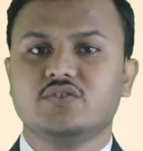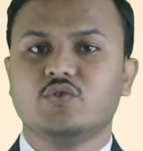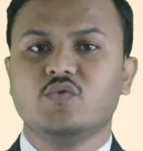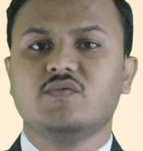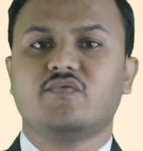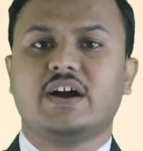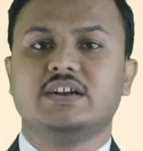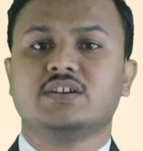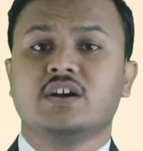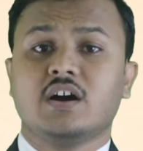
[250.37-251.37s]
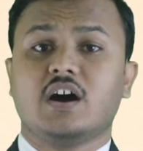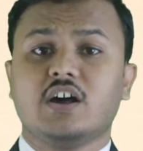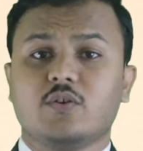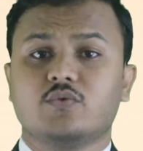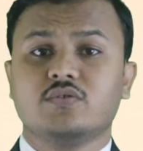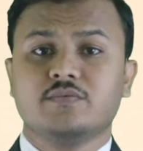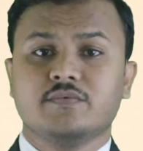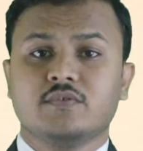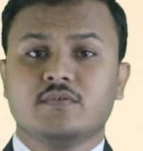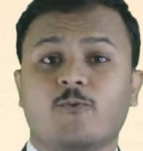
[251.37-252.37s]
and you will find around
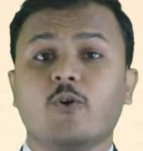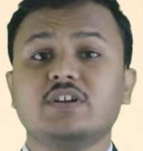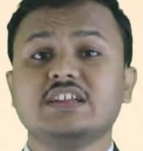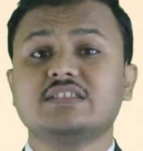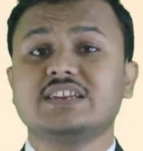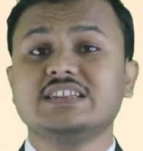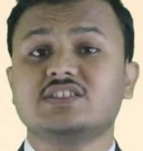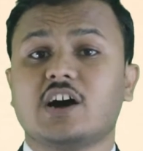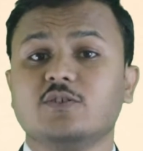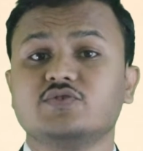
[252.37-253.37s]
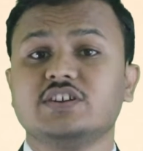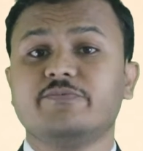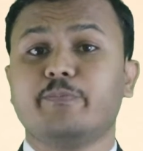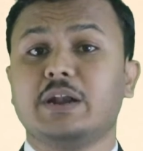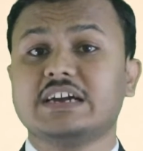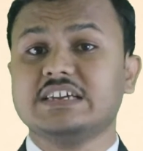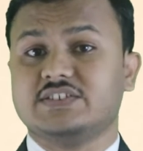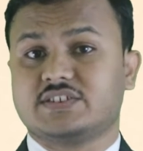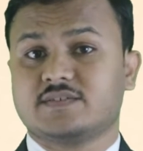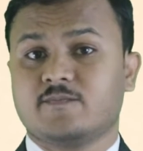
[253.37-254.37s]
forty-three thousand
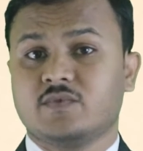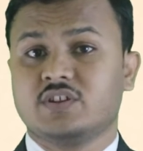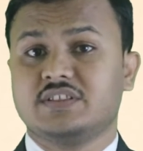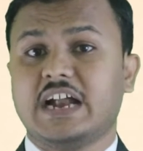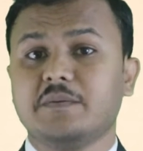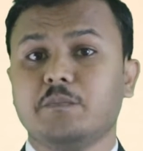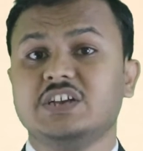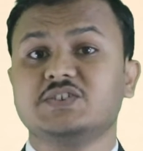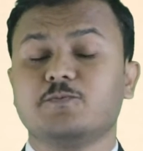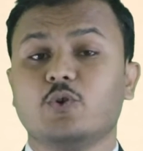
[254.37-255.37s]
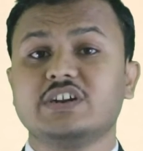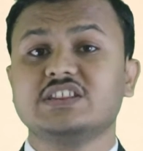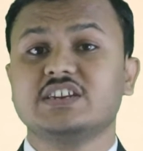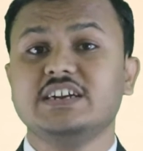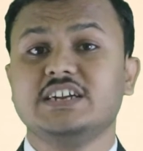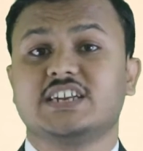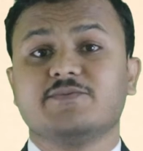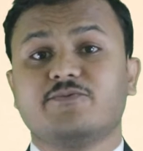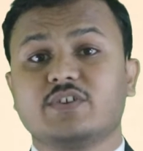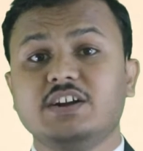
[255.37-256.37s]
plugins. That means forty-three
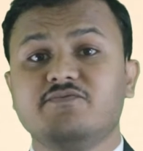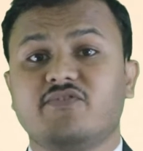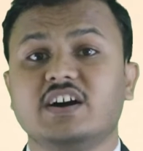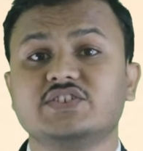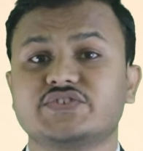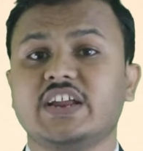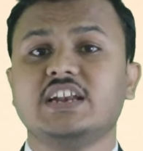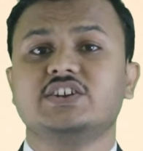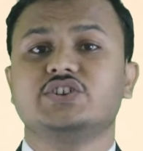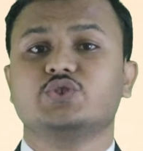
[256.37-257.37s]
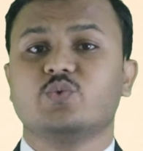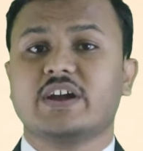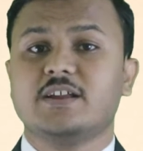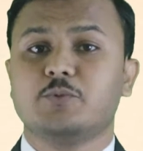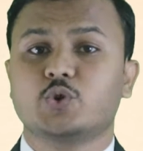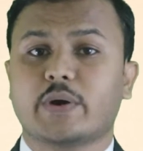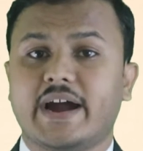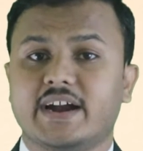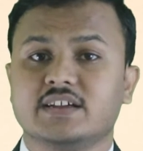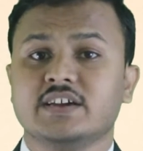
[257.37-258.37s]
different functionalities you can able to
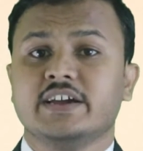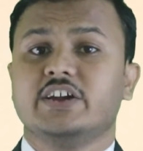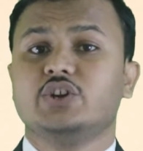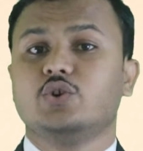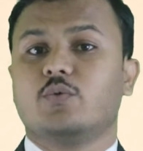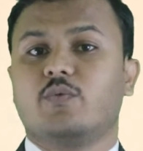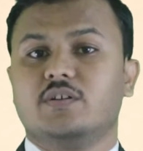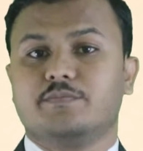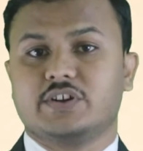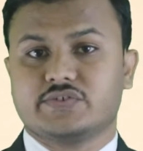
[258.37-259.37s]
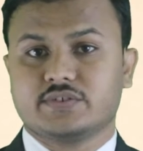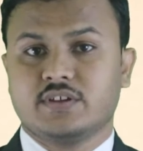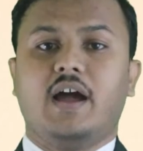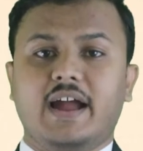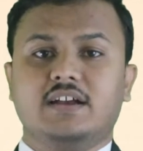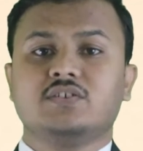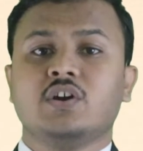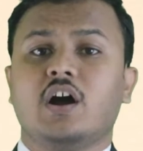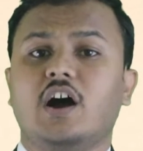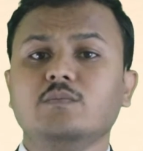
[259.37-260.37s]
add in your WordPress, and
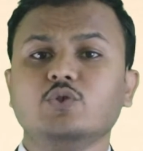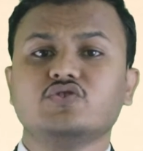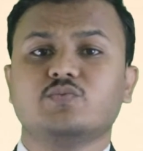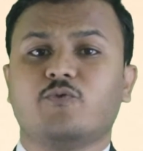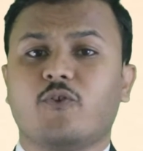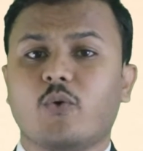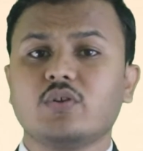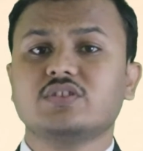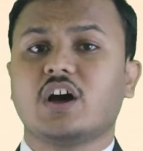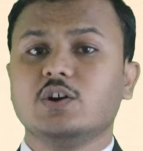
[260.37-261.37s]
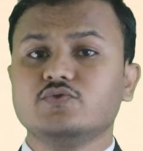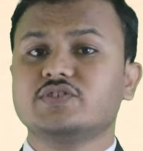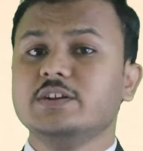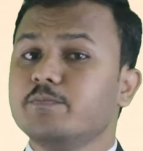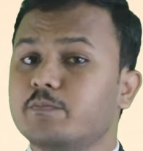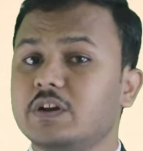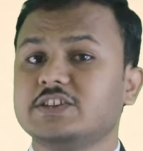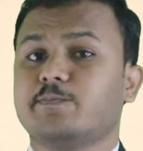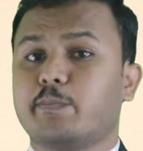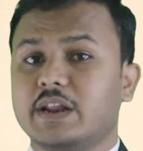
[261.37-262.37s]
almost four thousand
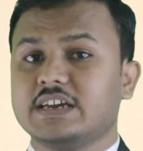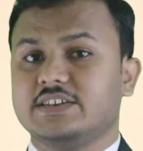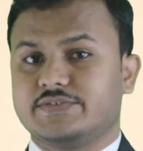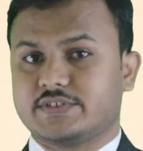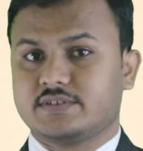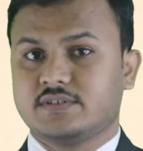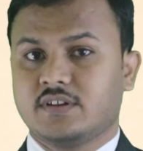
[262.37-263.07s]
plus plugins